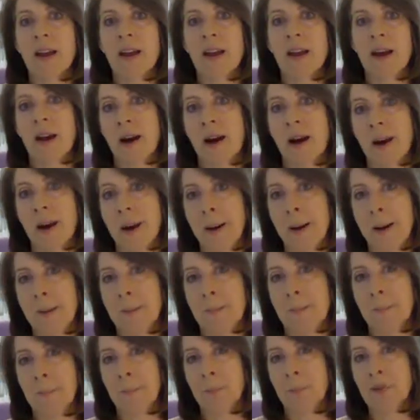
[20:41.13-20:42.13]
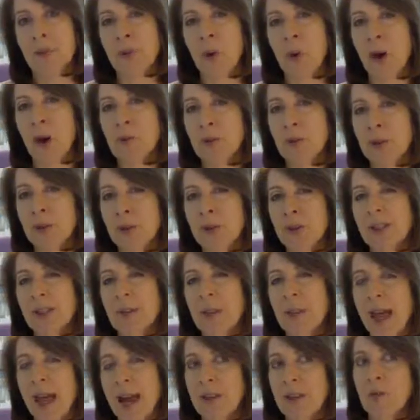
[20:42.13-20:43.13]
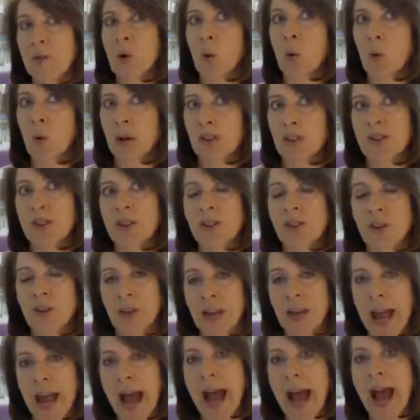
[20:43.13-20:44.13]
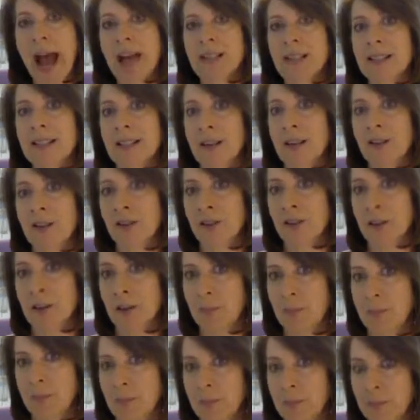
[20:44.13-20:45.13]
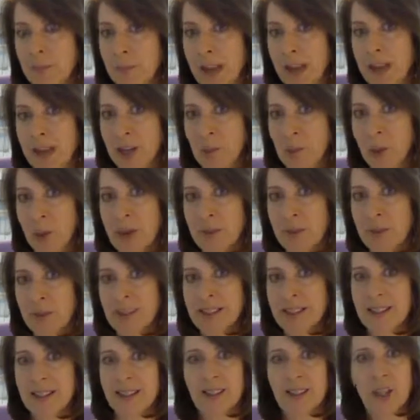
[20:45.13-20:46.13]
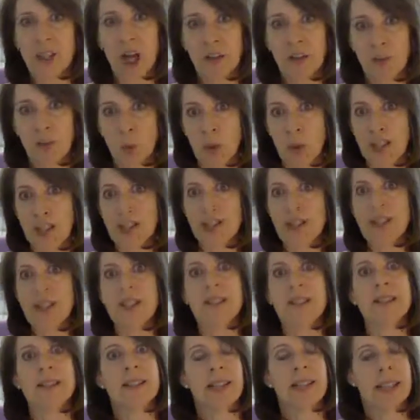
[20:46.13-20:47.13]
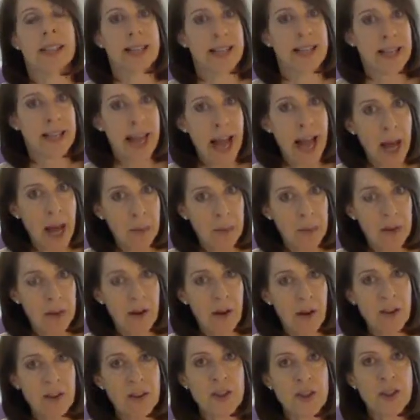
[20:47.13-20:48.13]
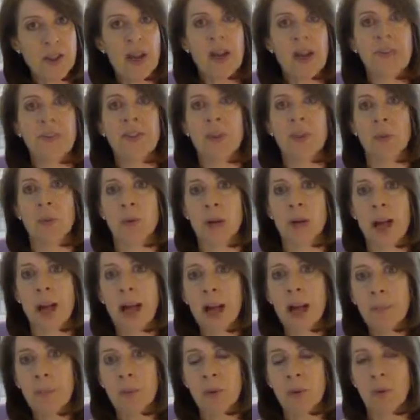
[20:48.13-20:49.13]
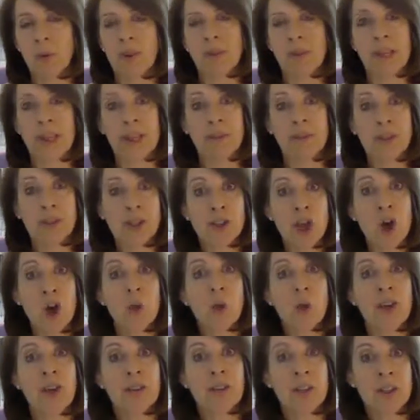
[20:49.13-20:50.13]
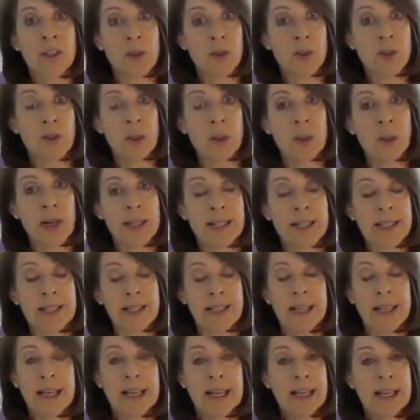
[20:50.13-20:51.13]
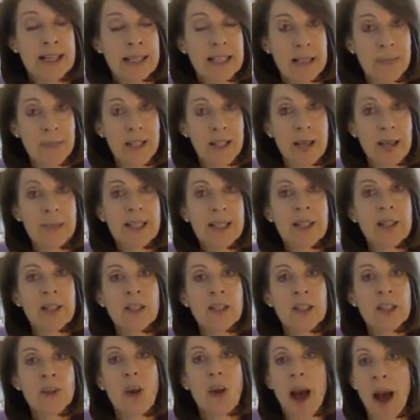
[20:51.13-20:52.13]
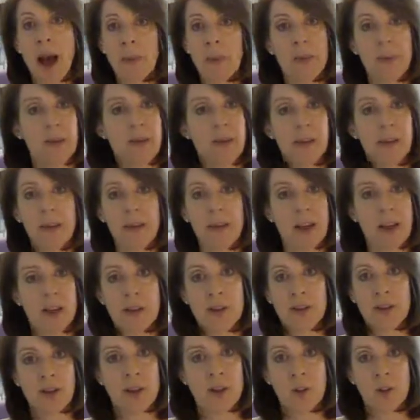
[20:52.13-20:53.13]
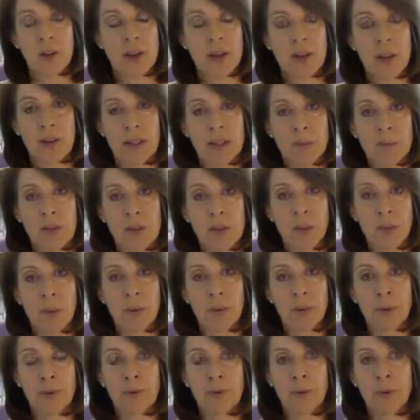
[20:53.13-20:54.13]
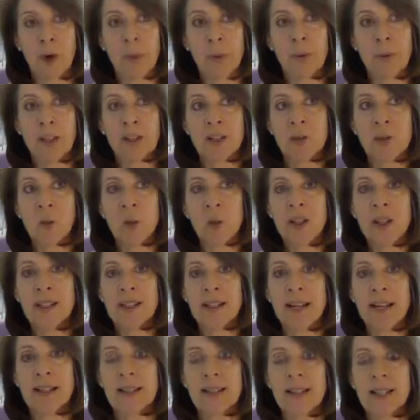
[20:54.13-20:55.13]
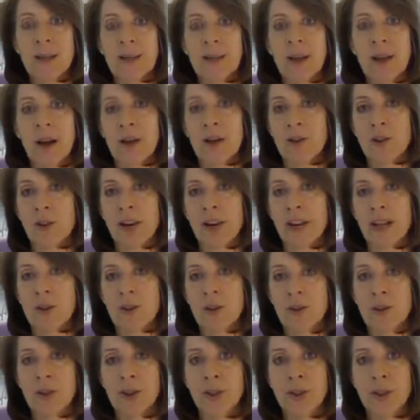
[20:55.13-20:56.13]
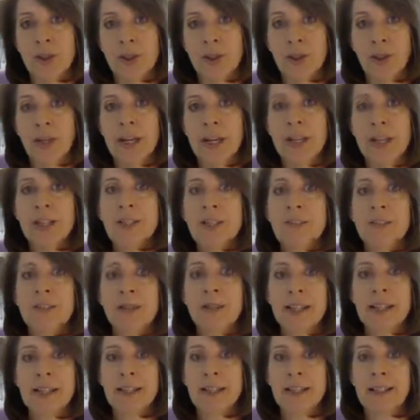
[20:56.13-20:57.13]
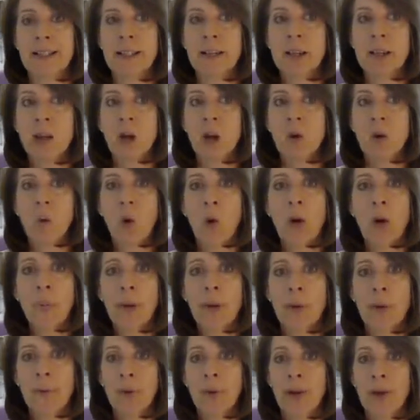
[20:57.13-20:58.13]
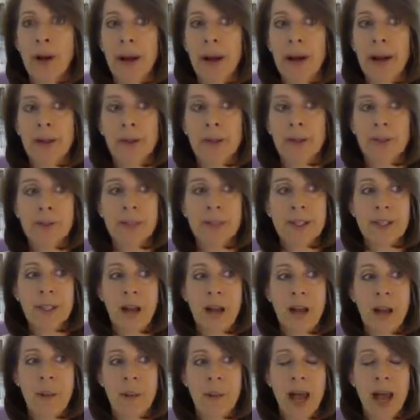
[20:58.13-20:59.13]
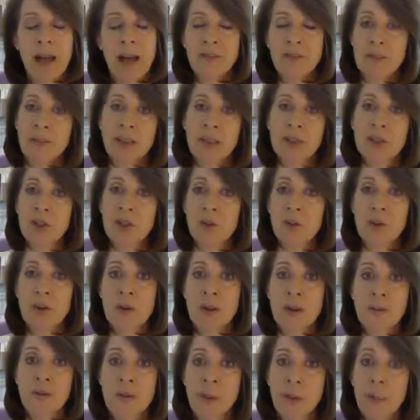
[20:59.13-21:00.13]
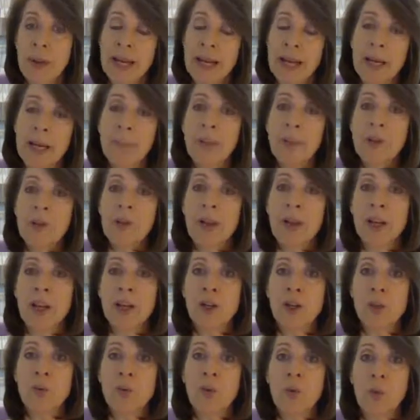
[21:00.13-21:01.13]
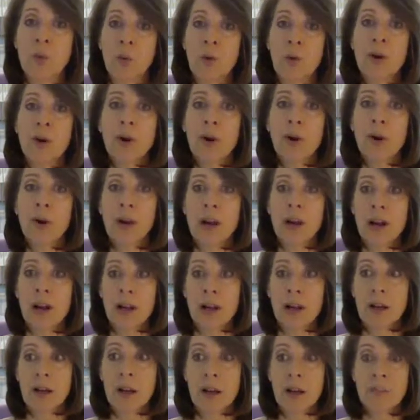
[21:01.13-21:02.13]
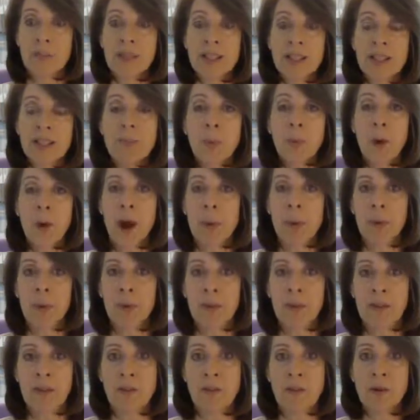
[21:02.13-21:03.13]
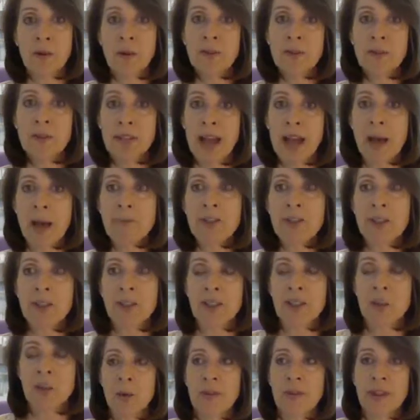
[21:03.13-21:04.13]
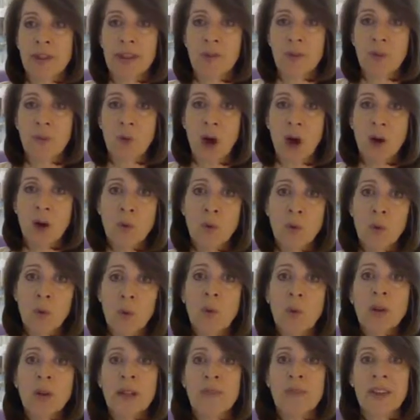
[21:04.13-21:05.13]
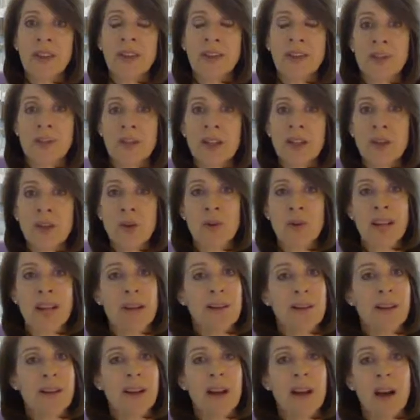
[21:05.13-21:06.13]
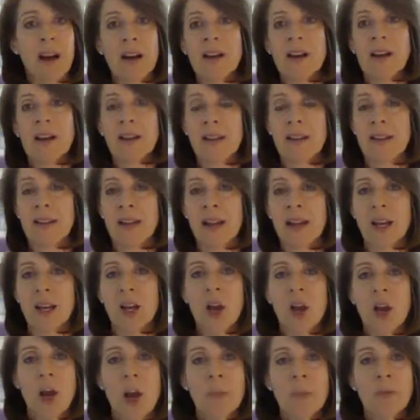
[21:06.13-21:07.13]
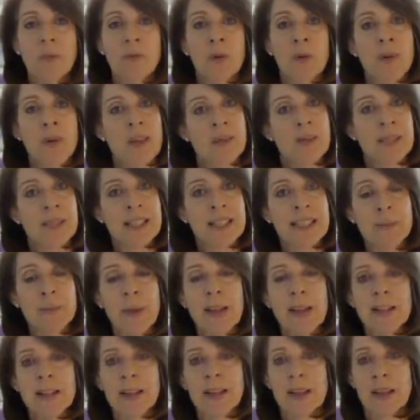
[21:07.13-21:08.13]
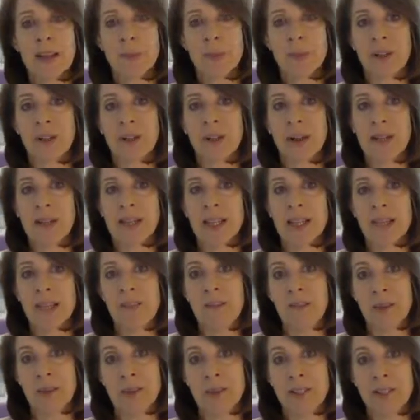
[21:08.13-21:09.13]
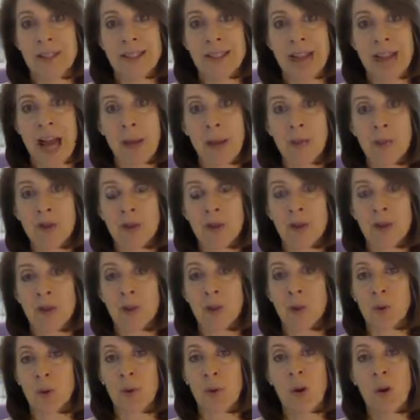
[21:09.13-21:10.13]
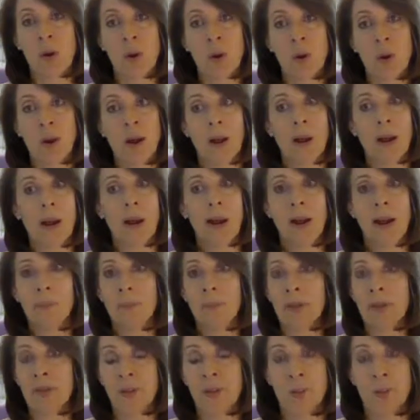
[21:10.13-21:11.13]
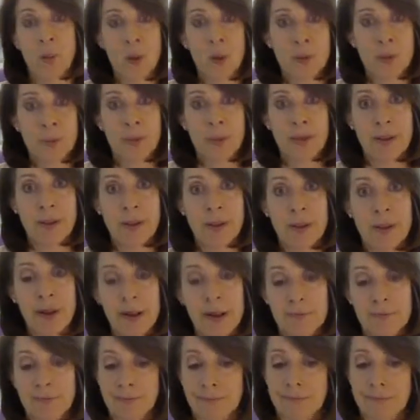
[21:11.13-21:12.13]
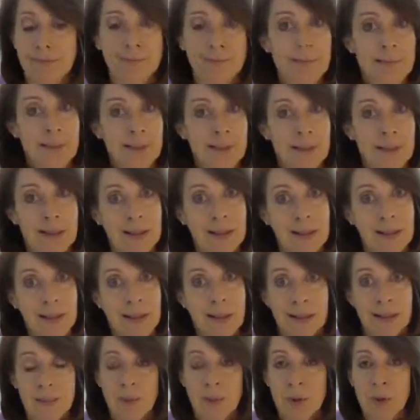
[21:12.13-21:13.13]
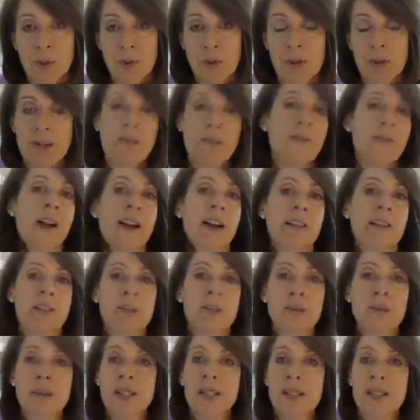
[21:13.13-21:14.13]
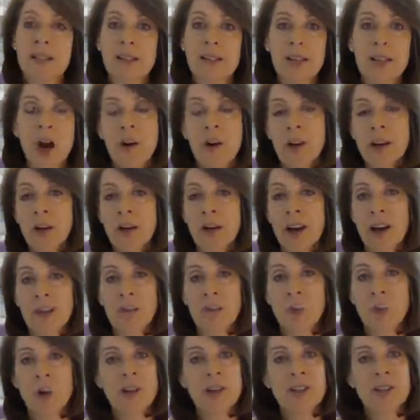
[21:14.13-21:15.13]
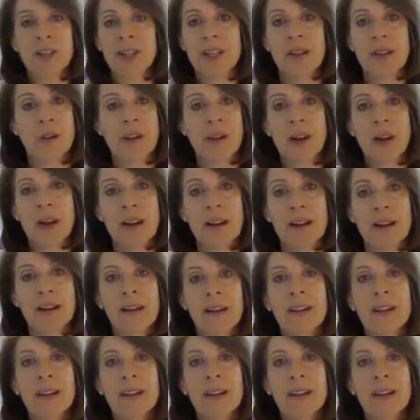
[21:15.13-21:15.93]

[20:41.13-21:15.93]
So I would do some, and of course, you're going to ask any references, tough questions. Did anything happen on the job that you weren't happy with? If so, what did they do to correct it? Sometimes things do happen that don't go as people prefer, but it's what does that subcontractor do to fix it? Wallpaper hangers have to make sure that the paper that you order comes in properly, that there are no damages, they unroll it, they have to make sure they haven't cut anything before they've inspected it, because if there's a damage on your roll, but the roll's been cut, you're out of luck. Most manufacturers will say, sorry, you're out of warranty, you cut it.